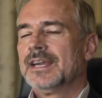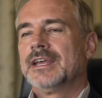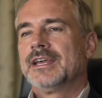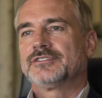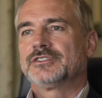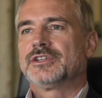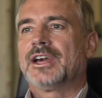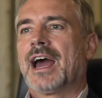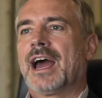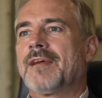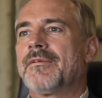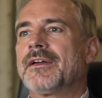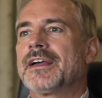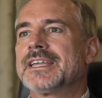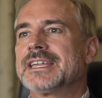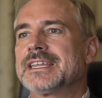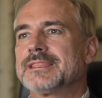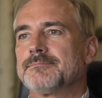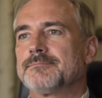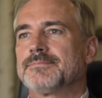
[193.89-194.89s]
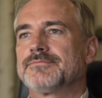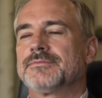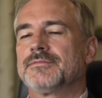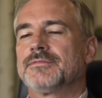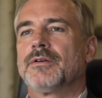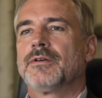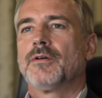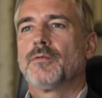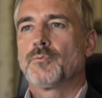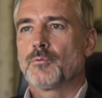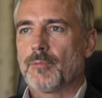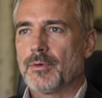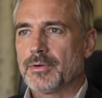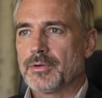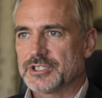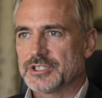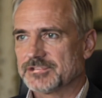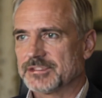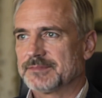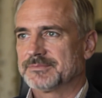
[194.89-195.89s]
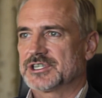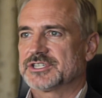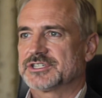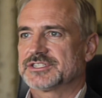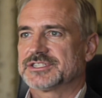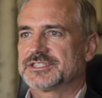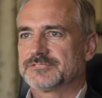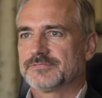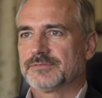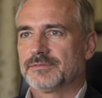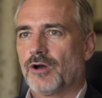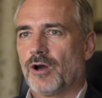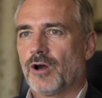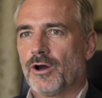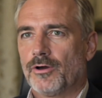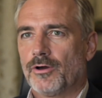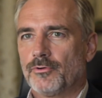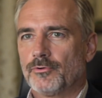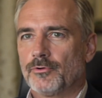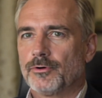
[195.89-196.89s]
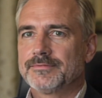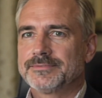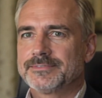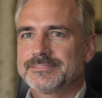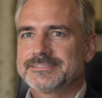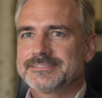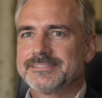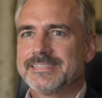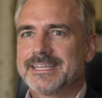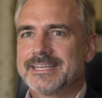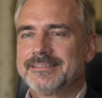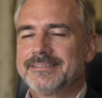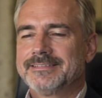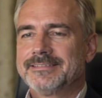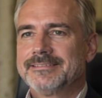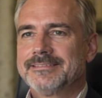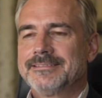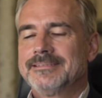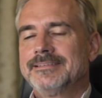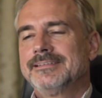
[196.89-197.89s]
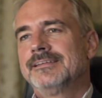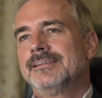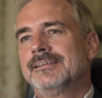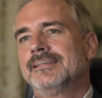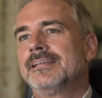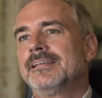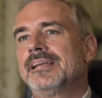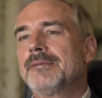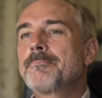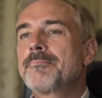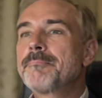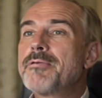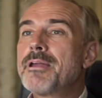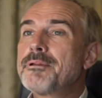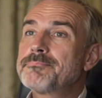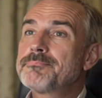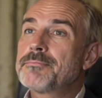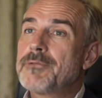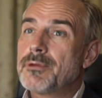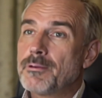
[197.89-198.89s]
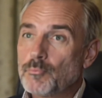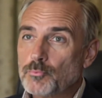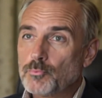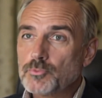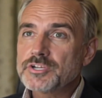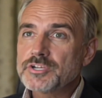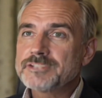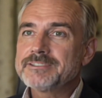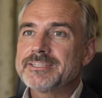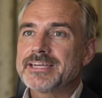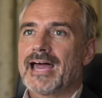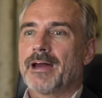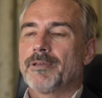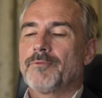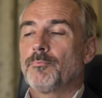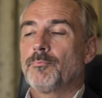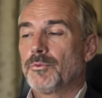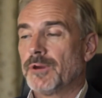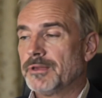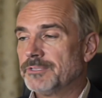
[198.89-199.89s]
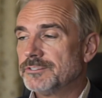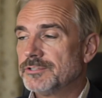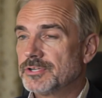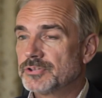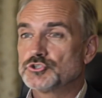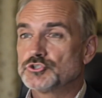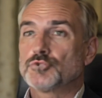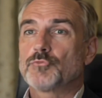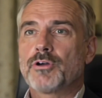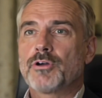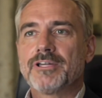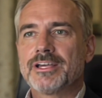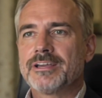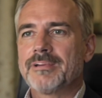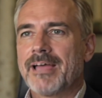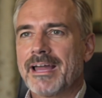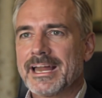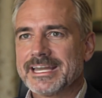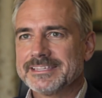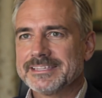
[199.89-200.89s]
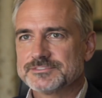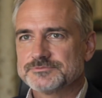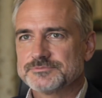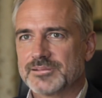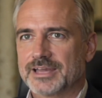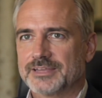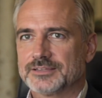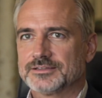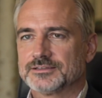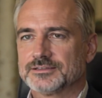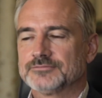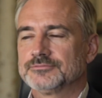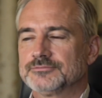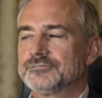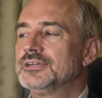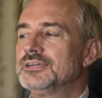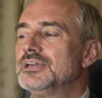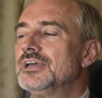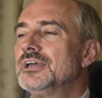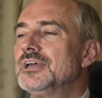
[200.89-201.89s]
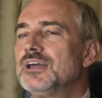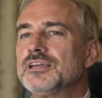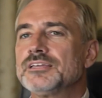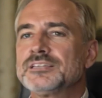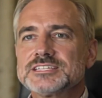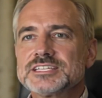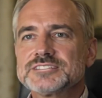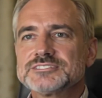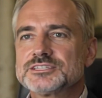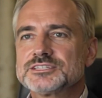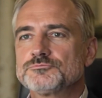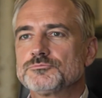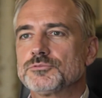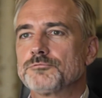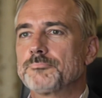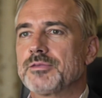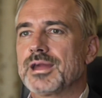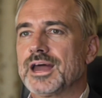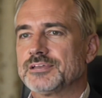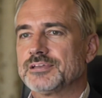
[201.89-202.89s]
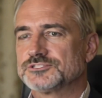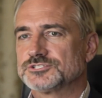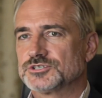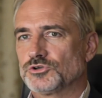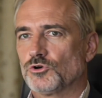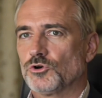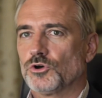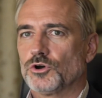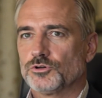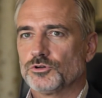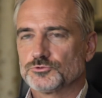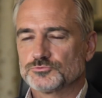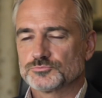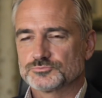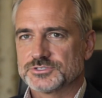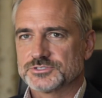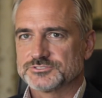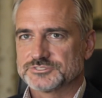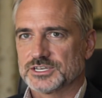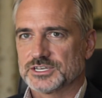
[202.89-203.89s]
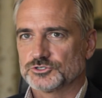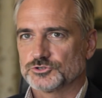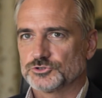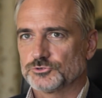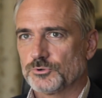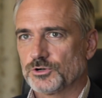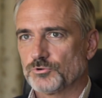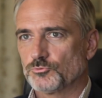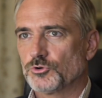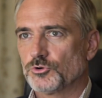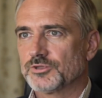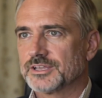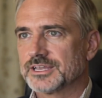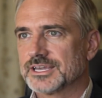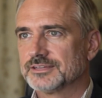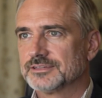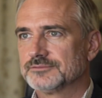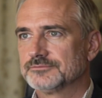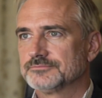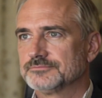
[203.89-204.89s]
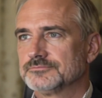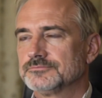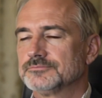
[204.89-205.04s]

Sir Harry Gibbs, former Chief Justice of the High Court, said, "There must be a real doubt whether the Australia Act is valid, unless it was passed in accordance with Section 128.